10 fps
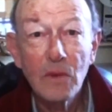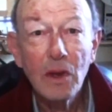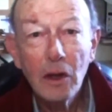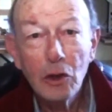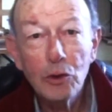
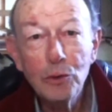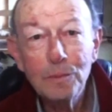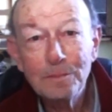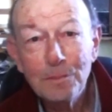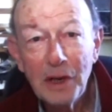Hello,
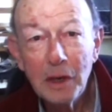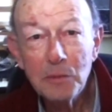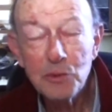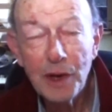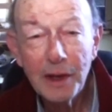my name
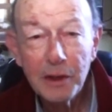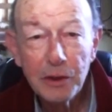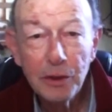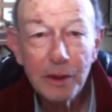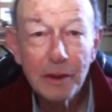is Randy
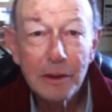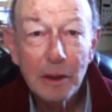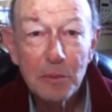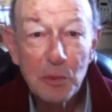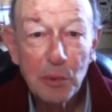Cook.
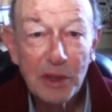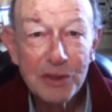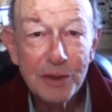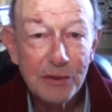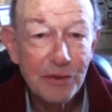I'm the
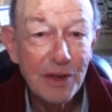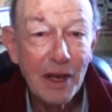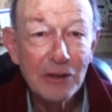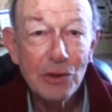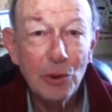president of the National